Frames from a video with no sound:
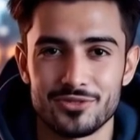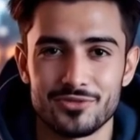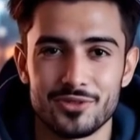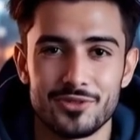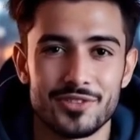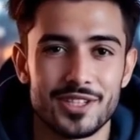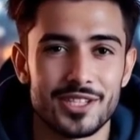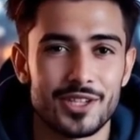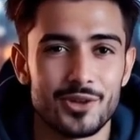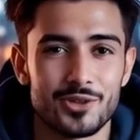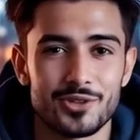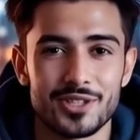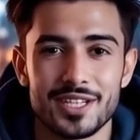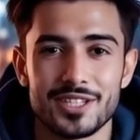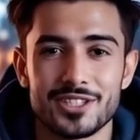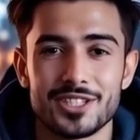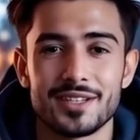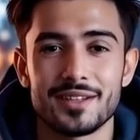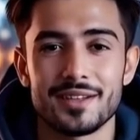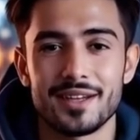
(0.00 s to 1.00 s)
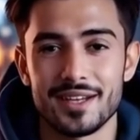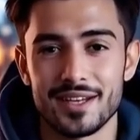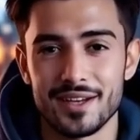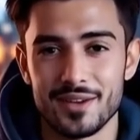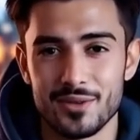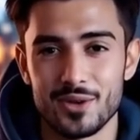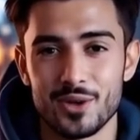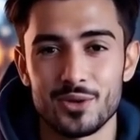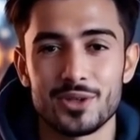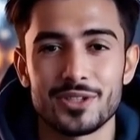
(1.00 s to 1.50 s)
for video creation,
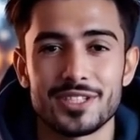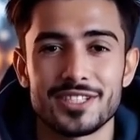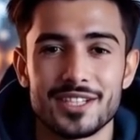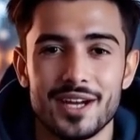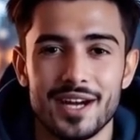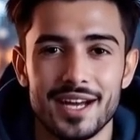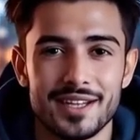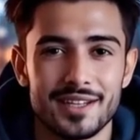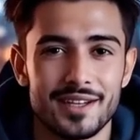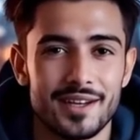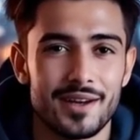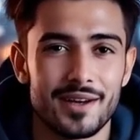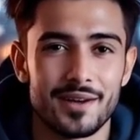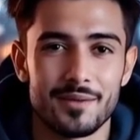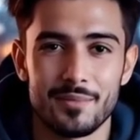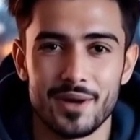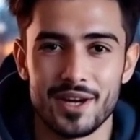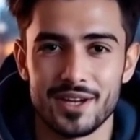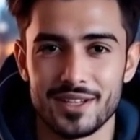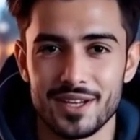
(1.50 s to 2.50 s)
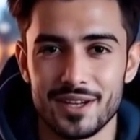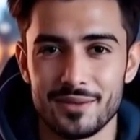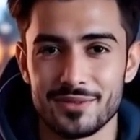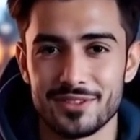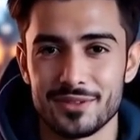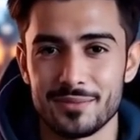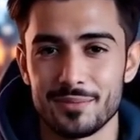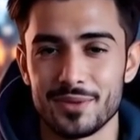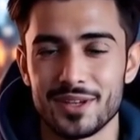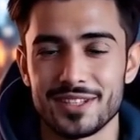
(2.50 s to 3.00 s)
logo design,
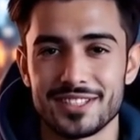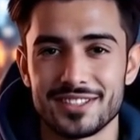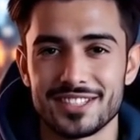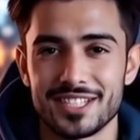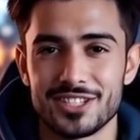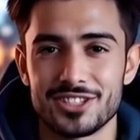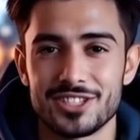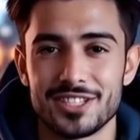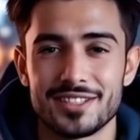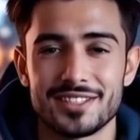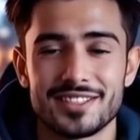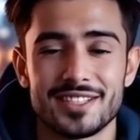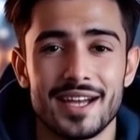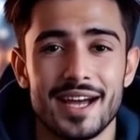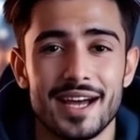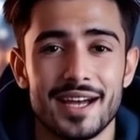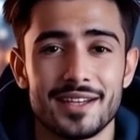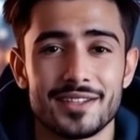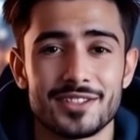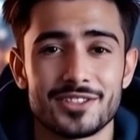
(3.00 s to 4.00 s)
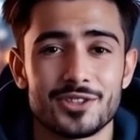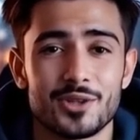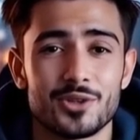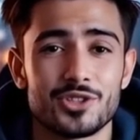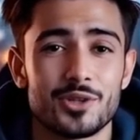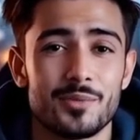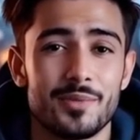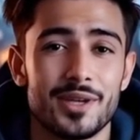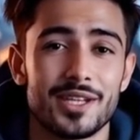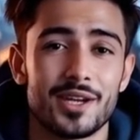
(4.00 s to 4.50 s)
mockups, presentations, and
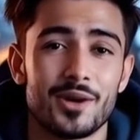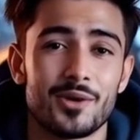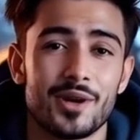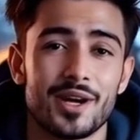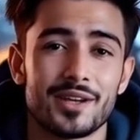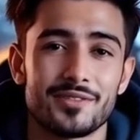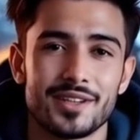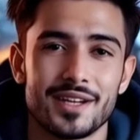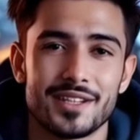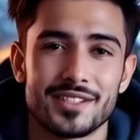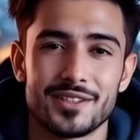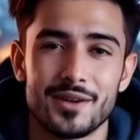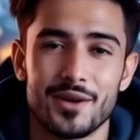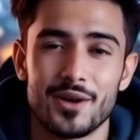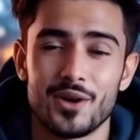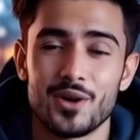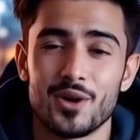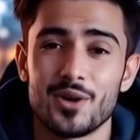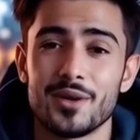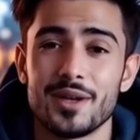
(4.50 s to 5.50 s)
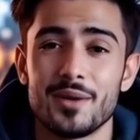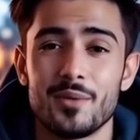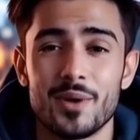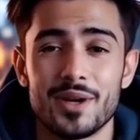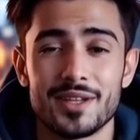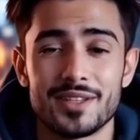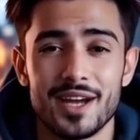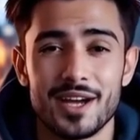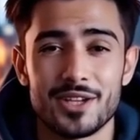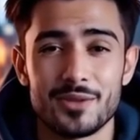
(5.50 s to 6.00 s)
social media graphics, all in
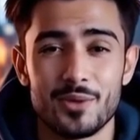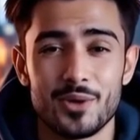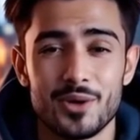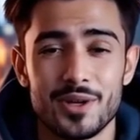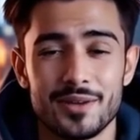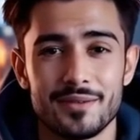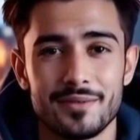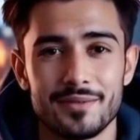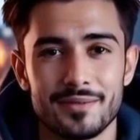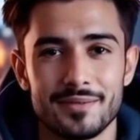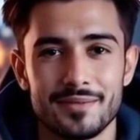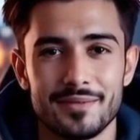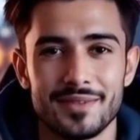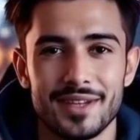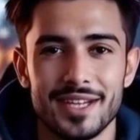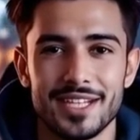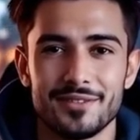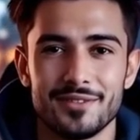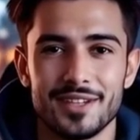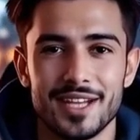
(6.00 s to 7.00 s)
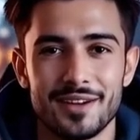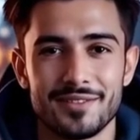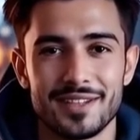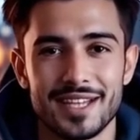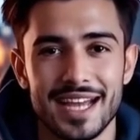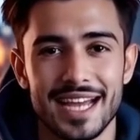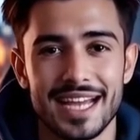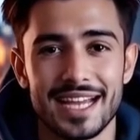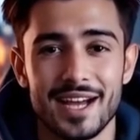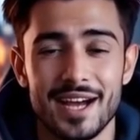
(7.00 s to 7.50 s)
one dashboard. They even have an
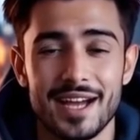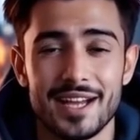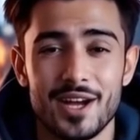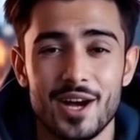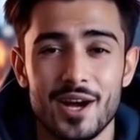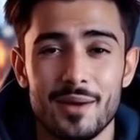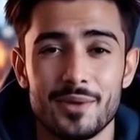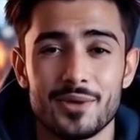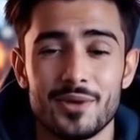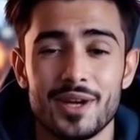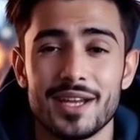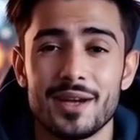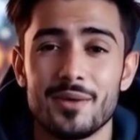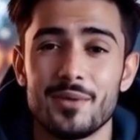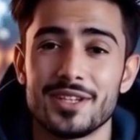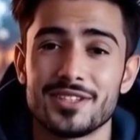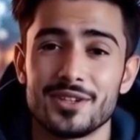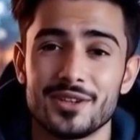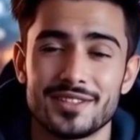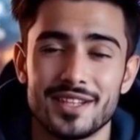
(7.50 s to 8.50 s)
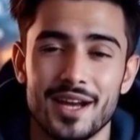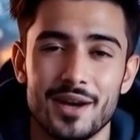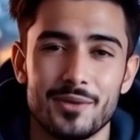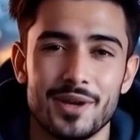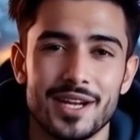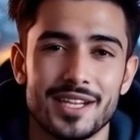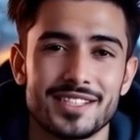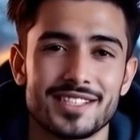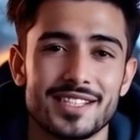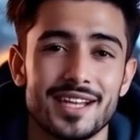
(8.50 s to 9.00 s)
AI copywriting wizard that
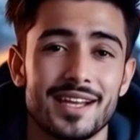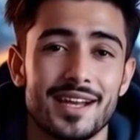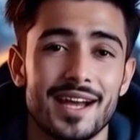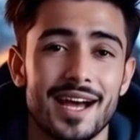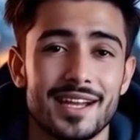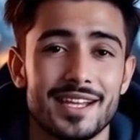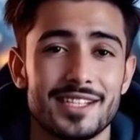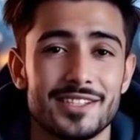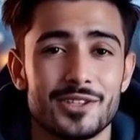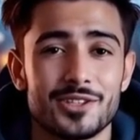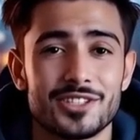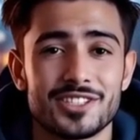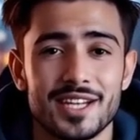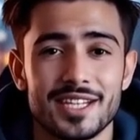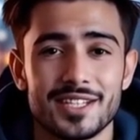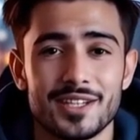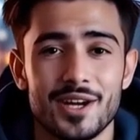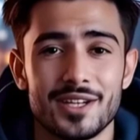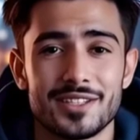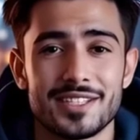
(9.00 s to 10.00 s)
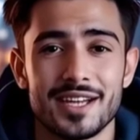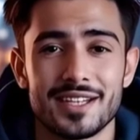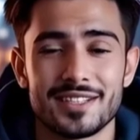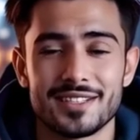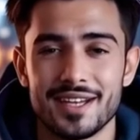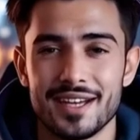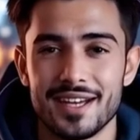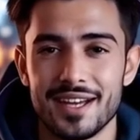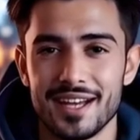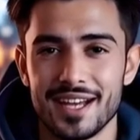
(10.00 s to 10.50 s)
writes and edits your site
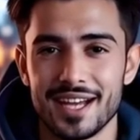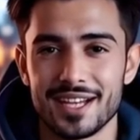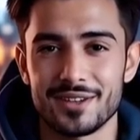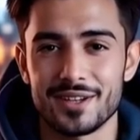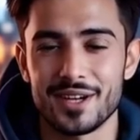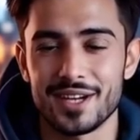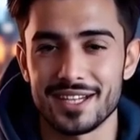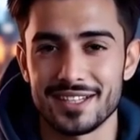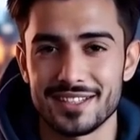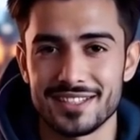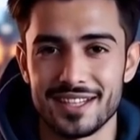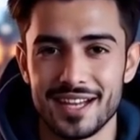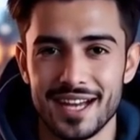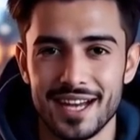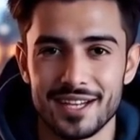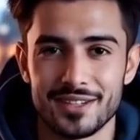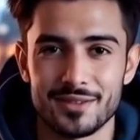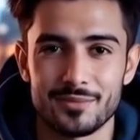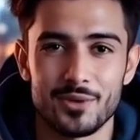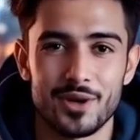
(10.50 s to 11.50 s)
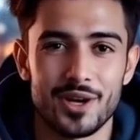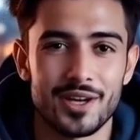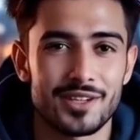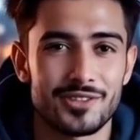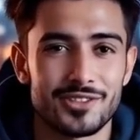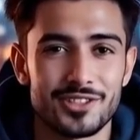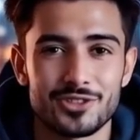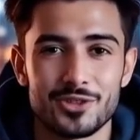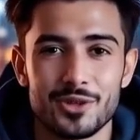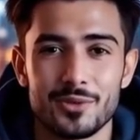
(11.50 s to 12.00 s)
content, headlines, and
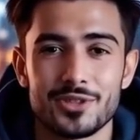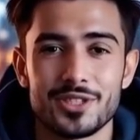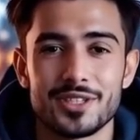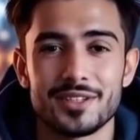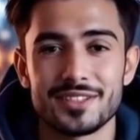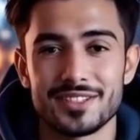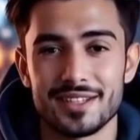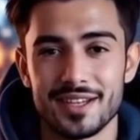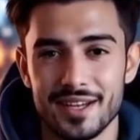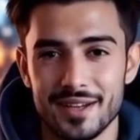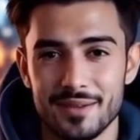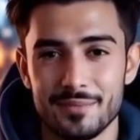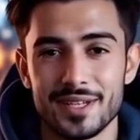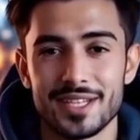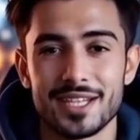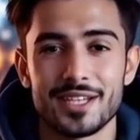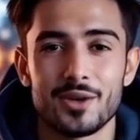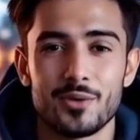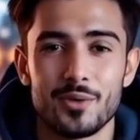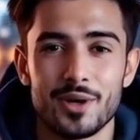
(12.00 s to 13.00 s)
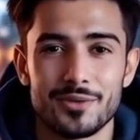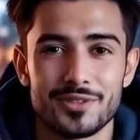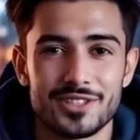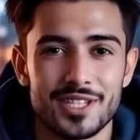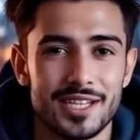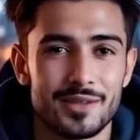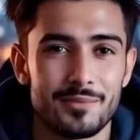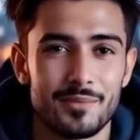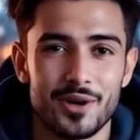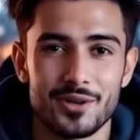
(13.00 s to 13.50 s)
product descriptions, making your
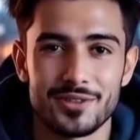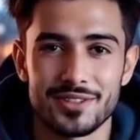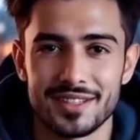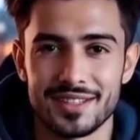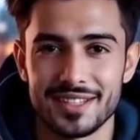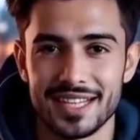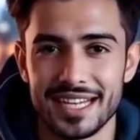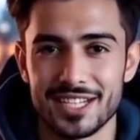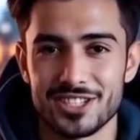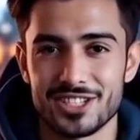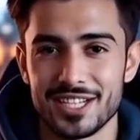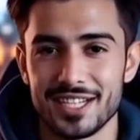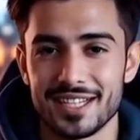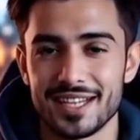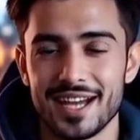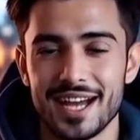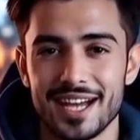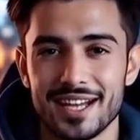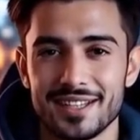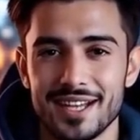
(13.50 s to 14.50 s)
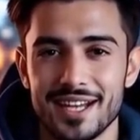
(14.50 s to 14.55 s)
website both engaging and